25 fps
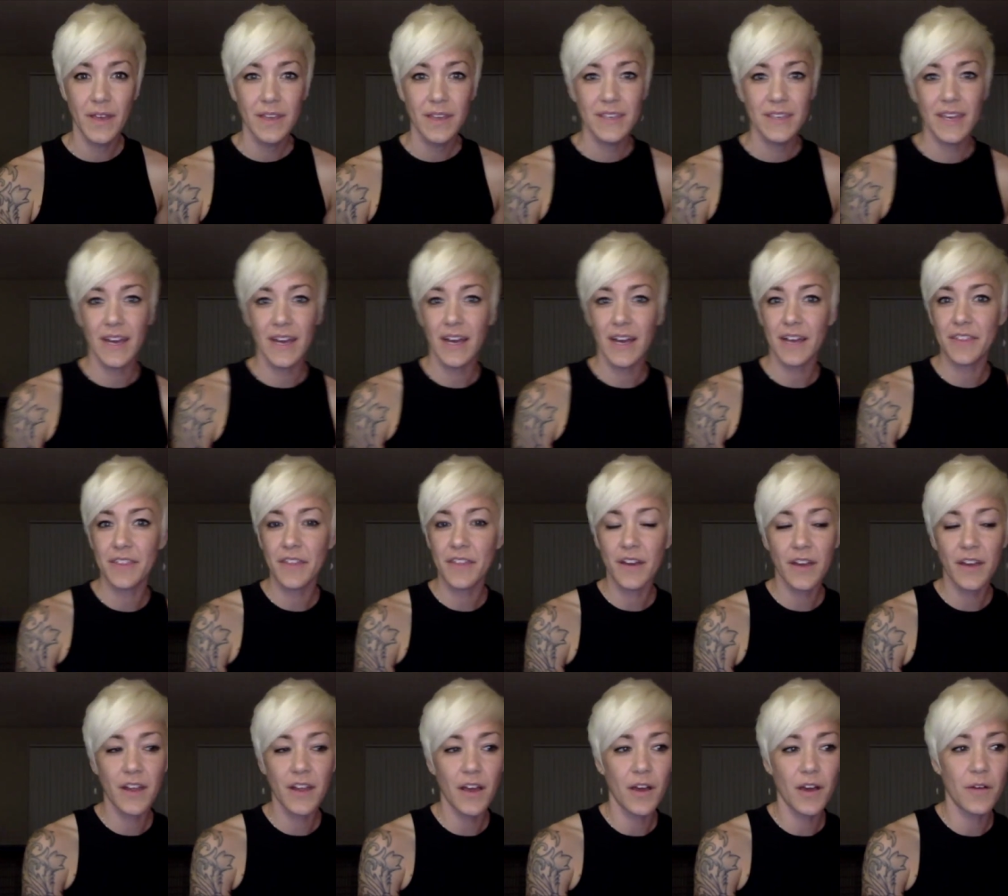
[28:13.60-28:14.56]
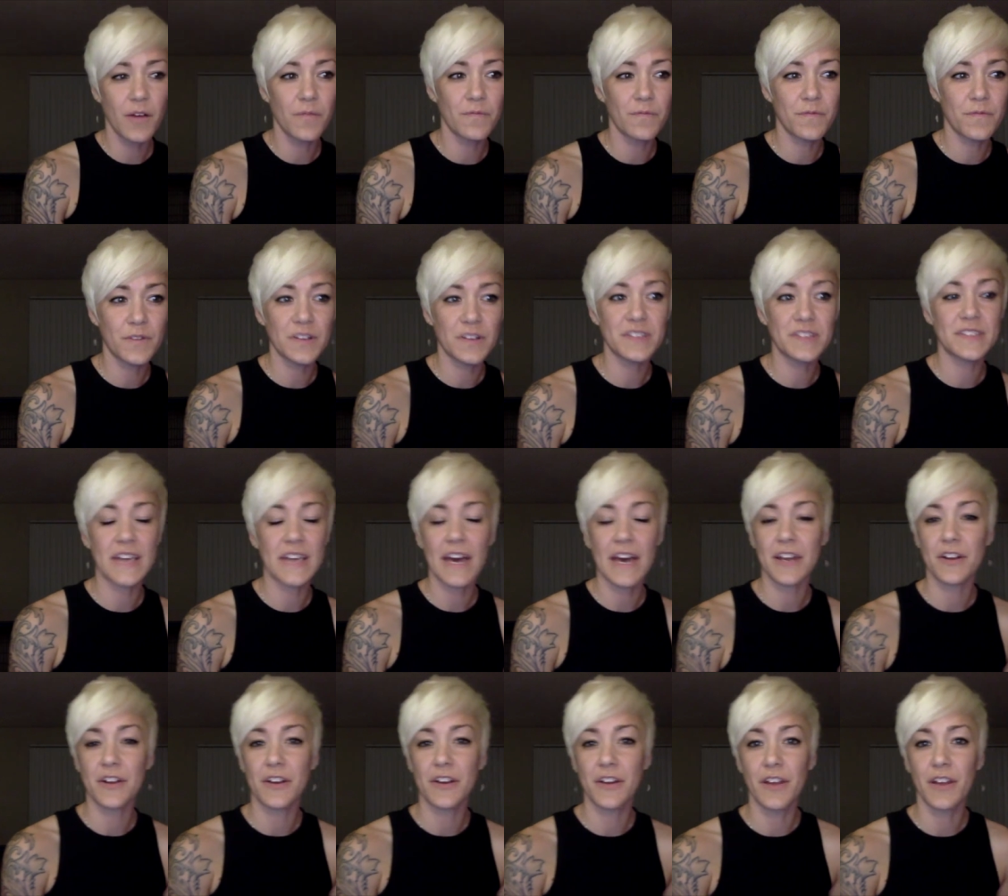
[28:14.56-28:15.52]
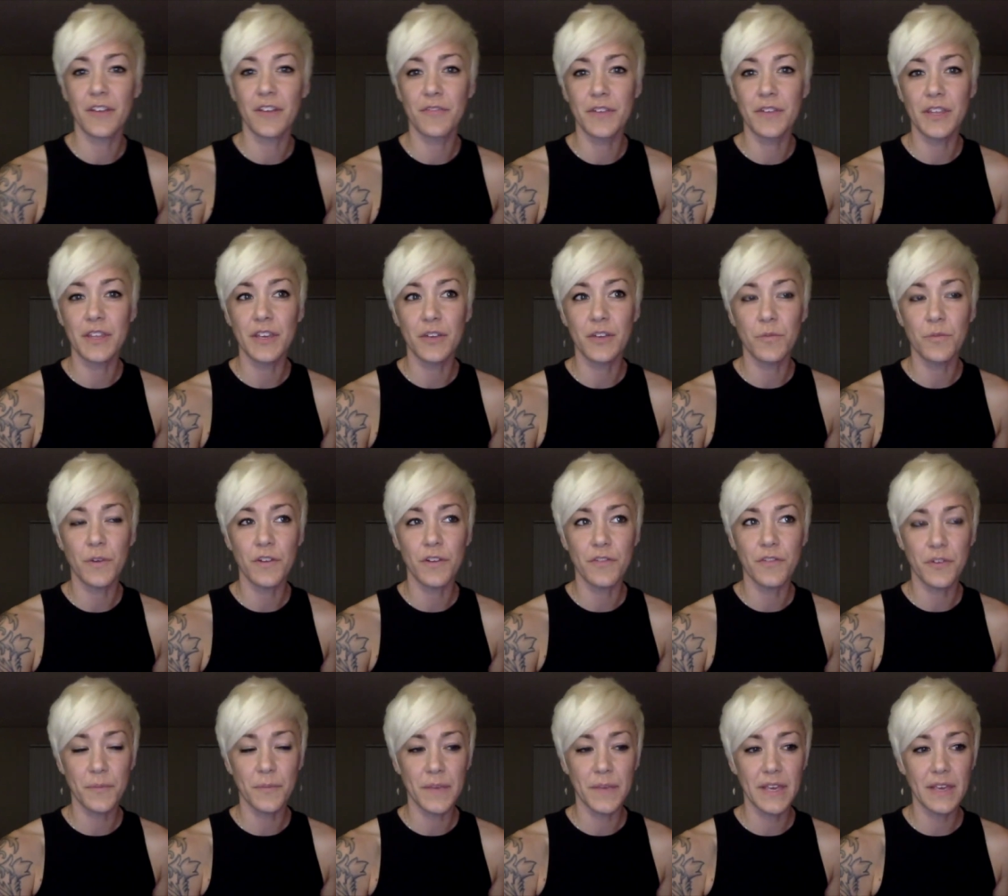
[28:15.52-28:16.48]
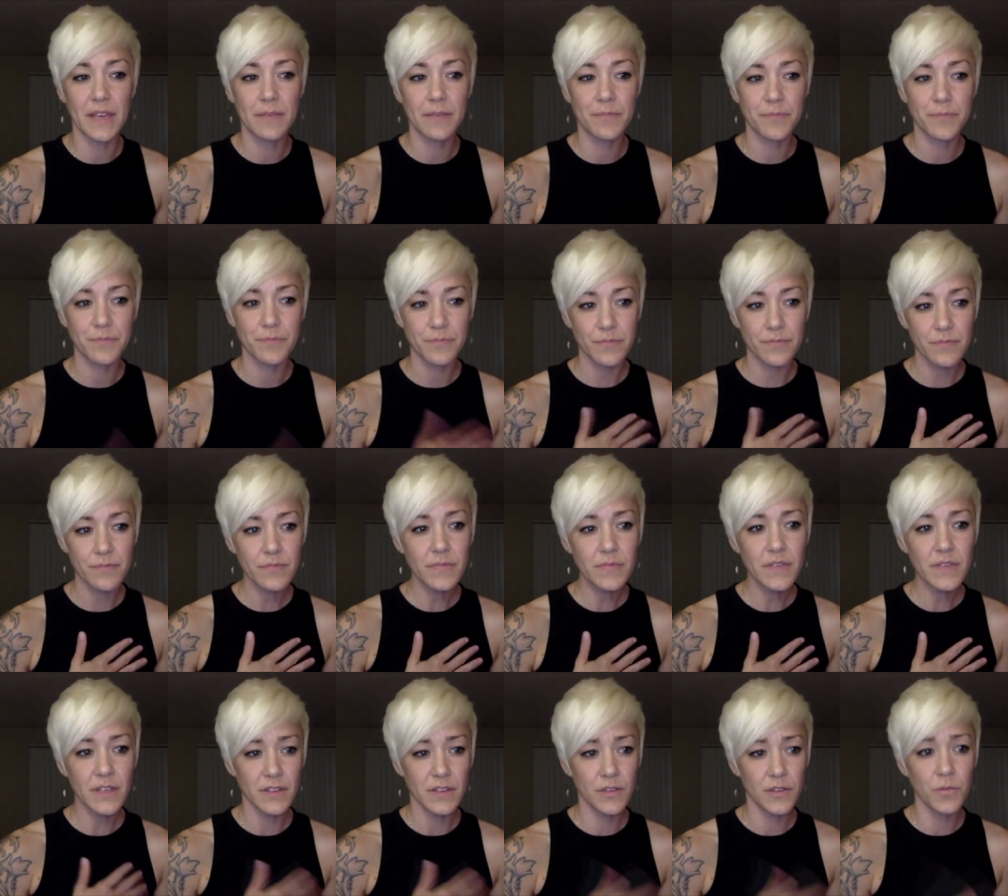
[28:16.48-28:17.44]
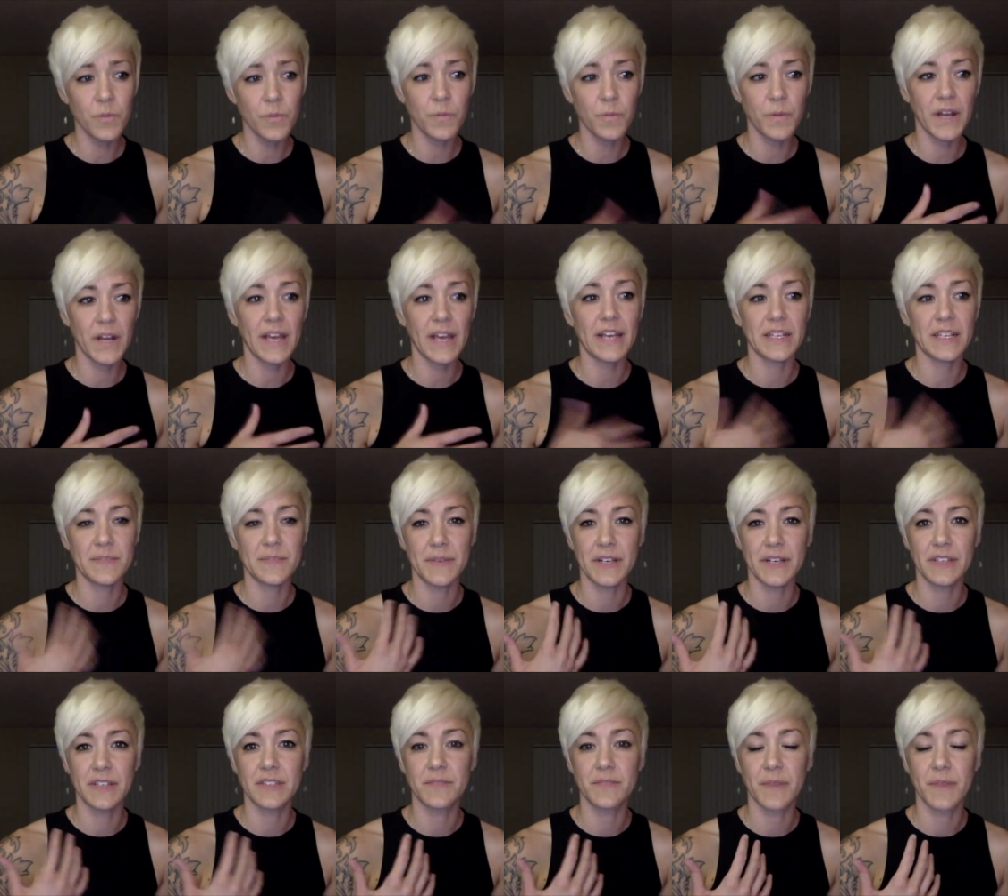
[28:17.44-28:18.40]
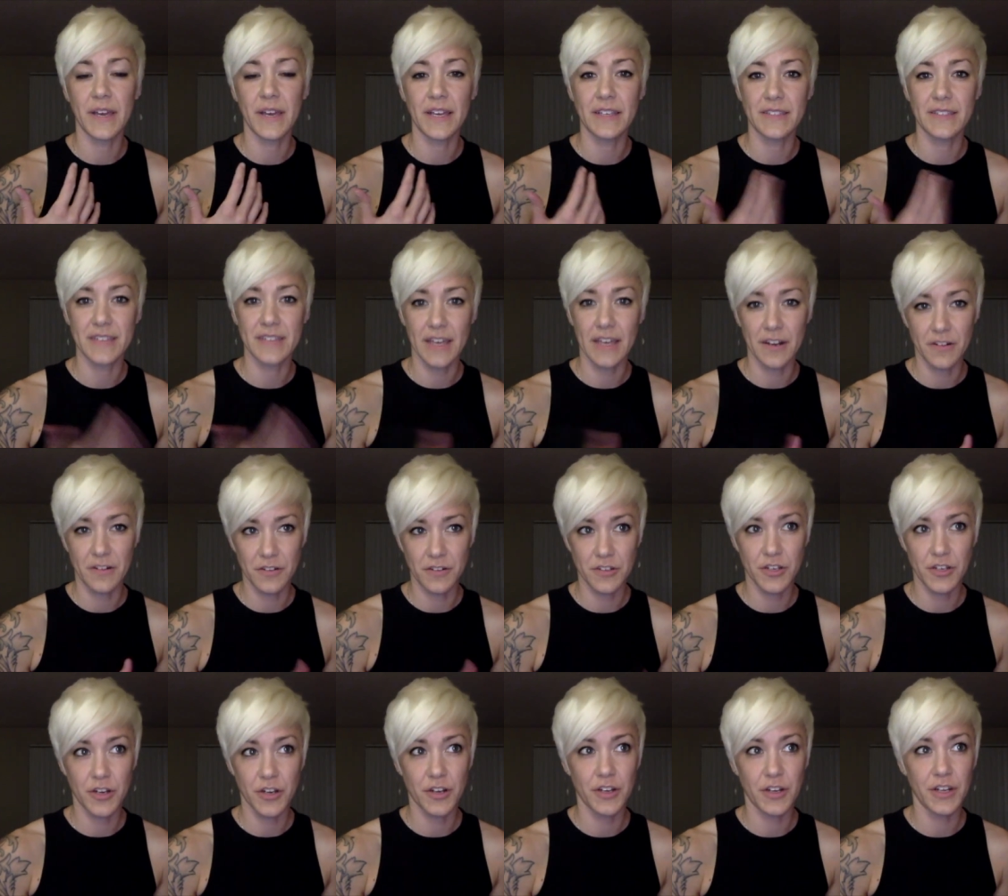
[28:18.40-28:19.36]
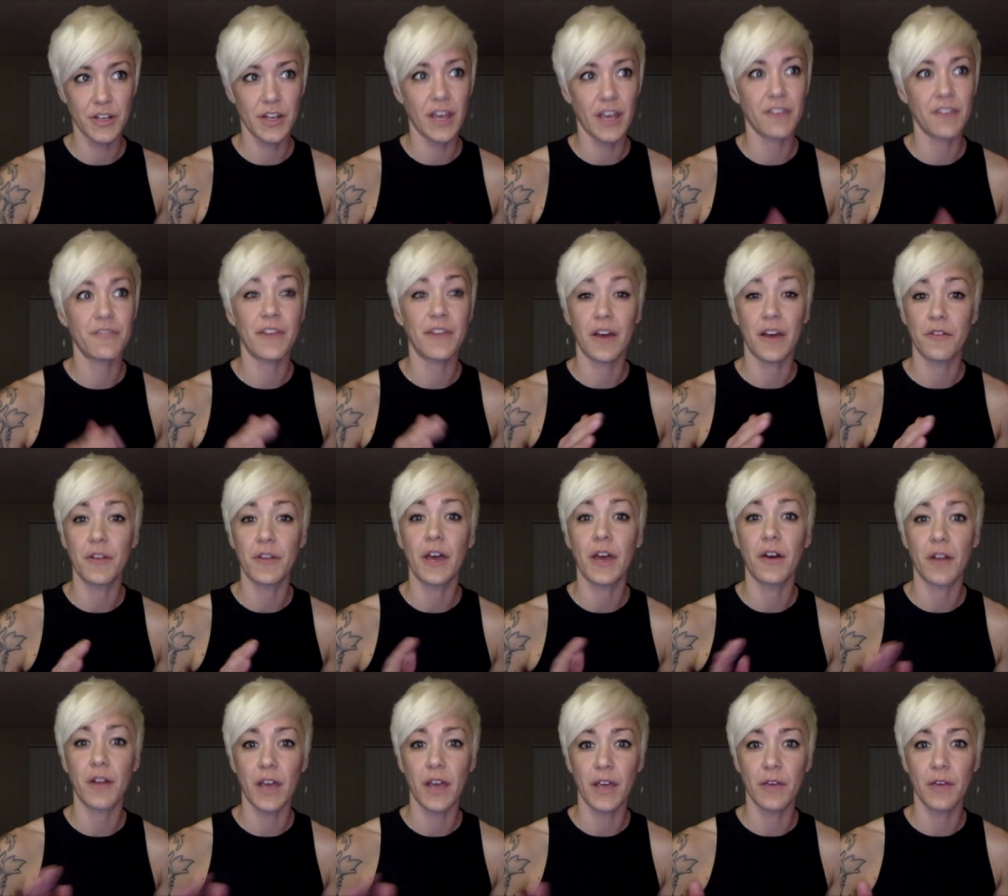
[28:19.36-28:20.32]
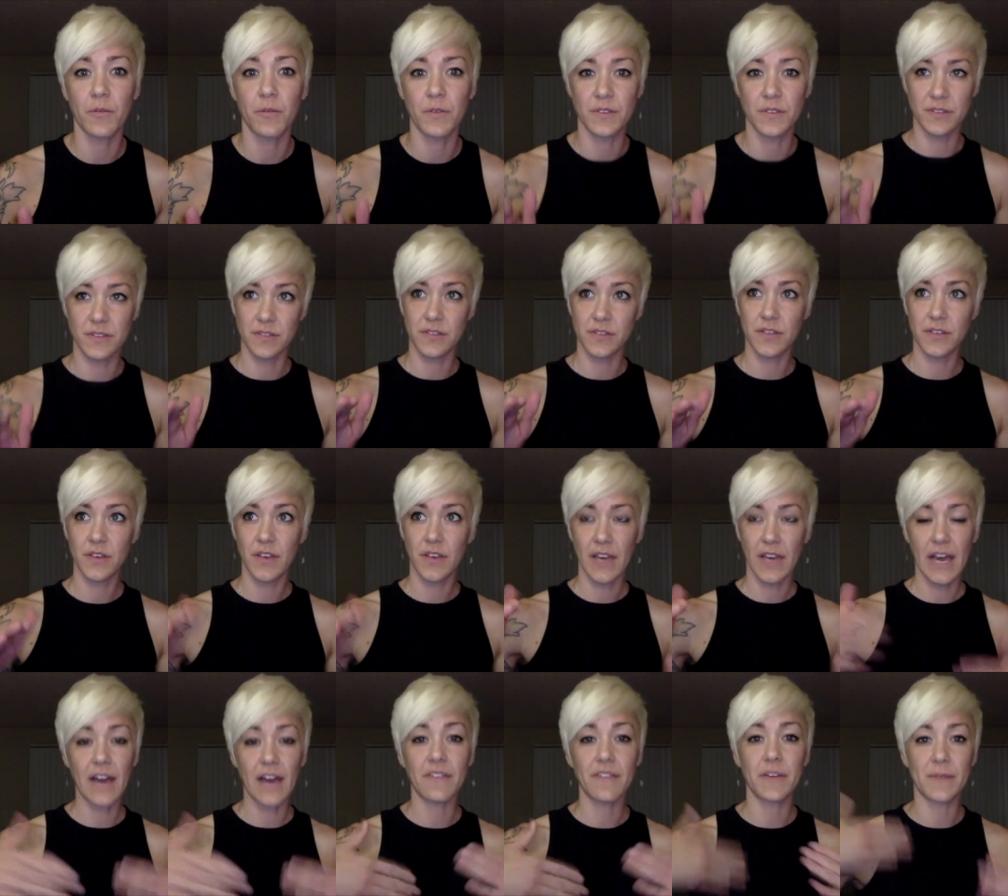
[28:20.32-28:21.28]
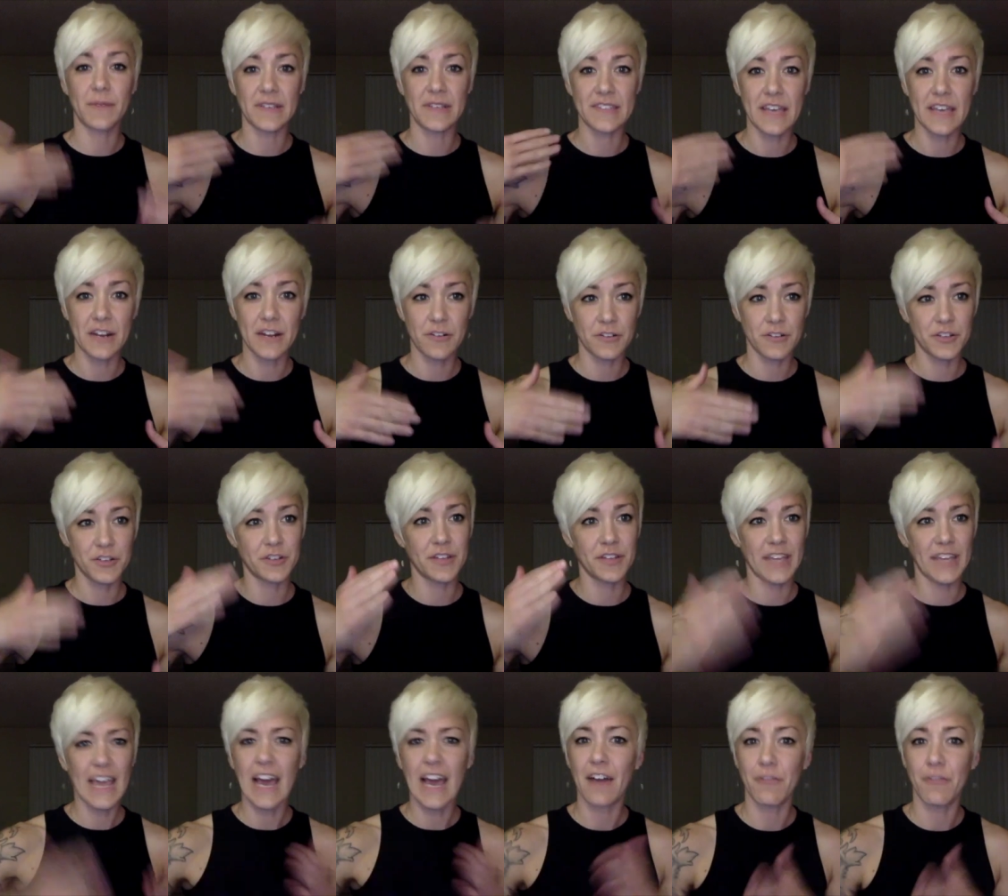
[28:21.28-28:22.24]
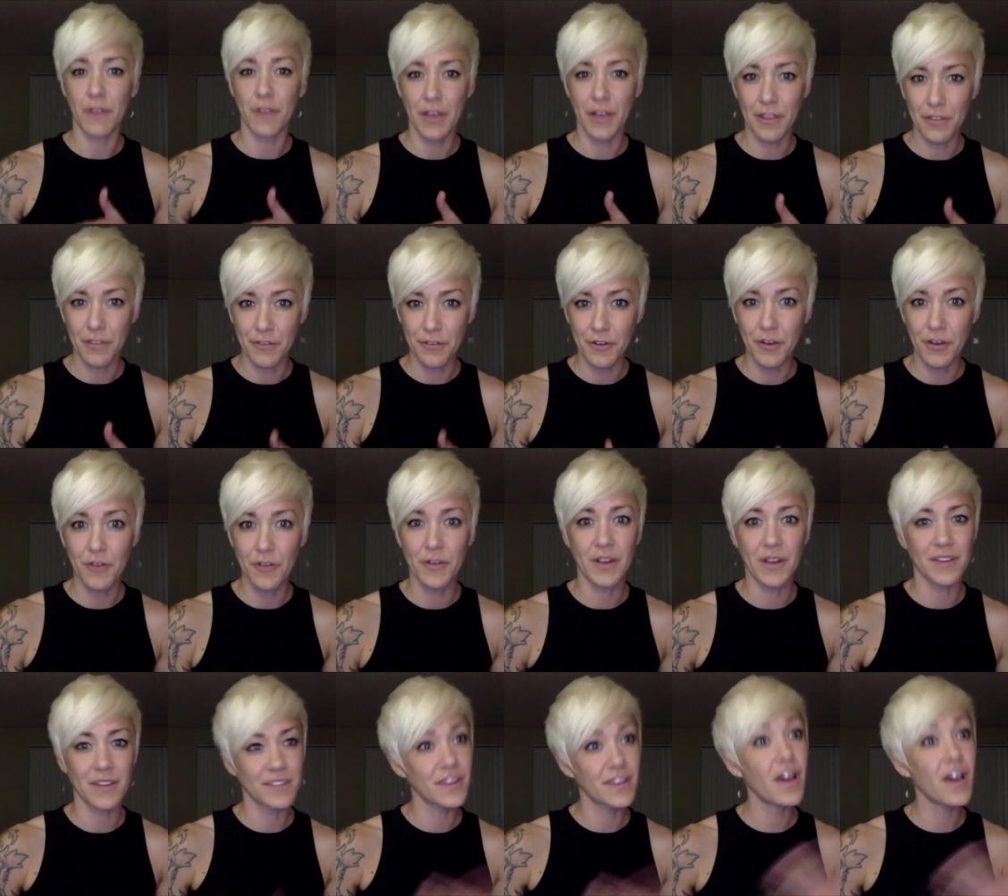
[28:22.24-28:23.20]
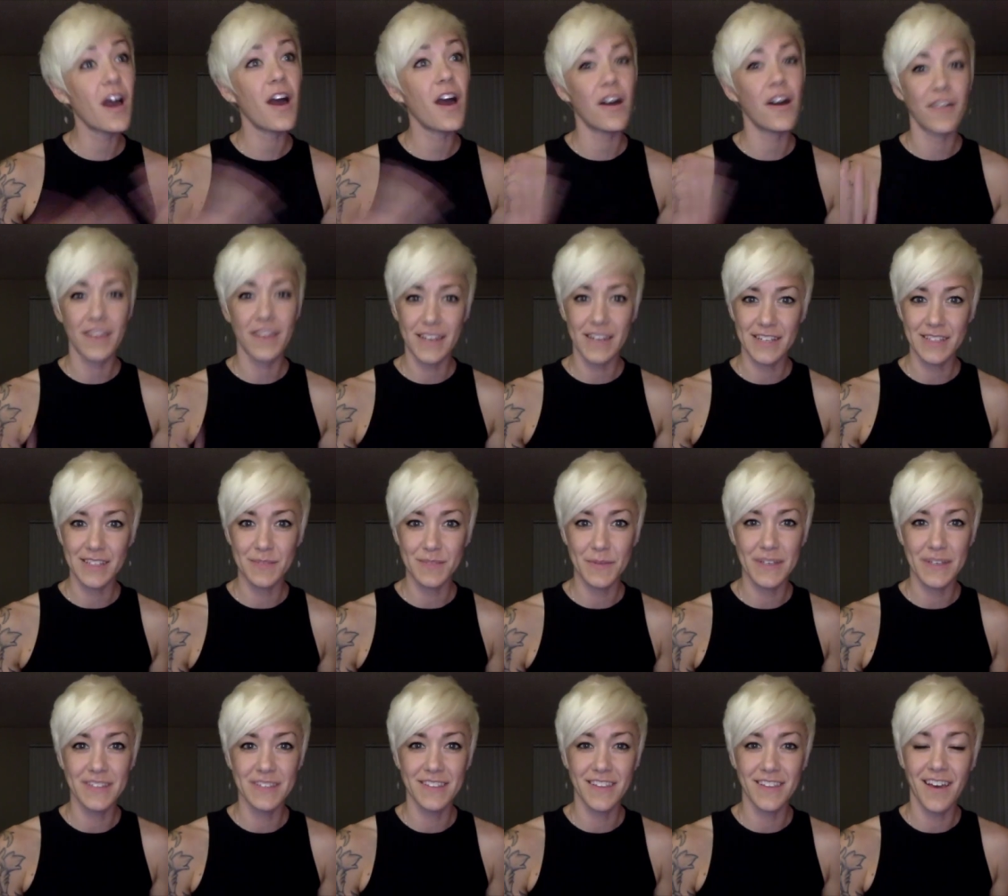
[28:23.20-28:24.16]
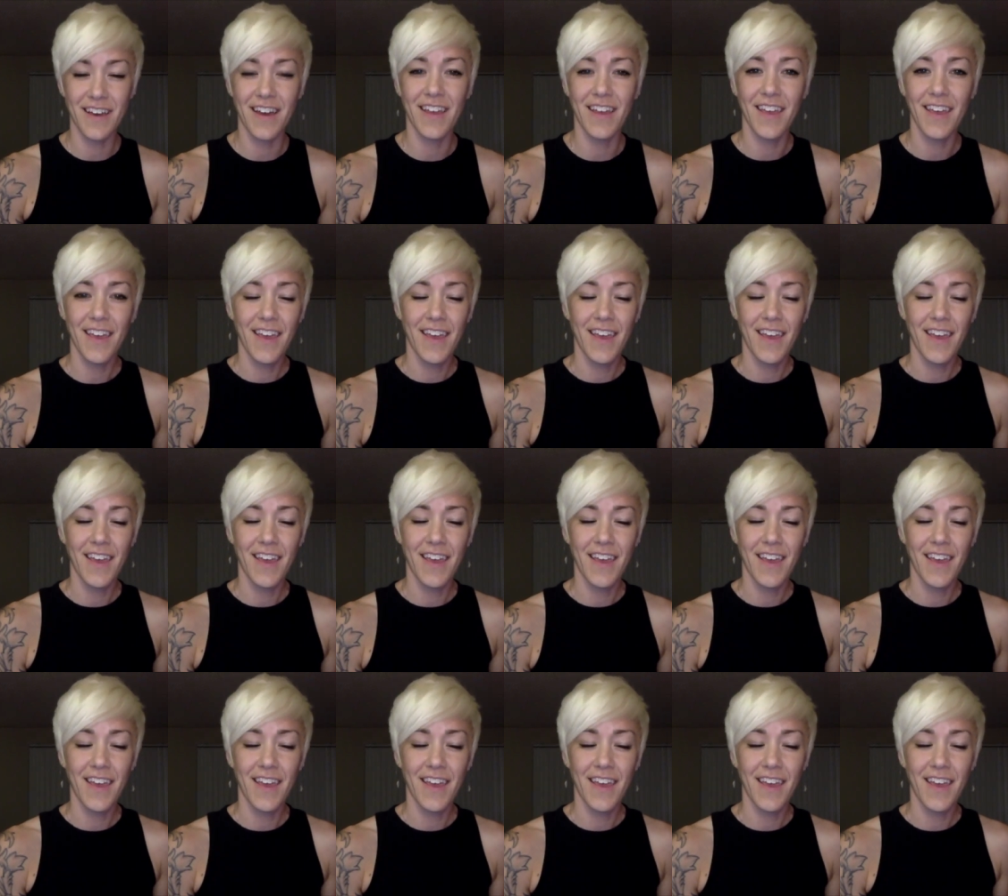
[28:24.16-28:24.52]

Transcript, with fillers: Yeah, I thought yeah. Uh, for Saturn, a really good word for me the, when I experienced my Saturn return and I found out I was having my Saturn return like halfway through, and I was like, oh, that explains a lot.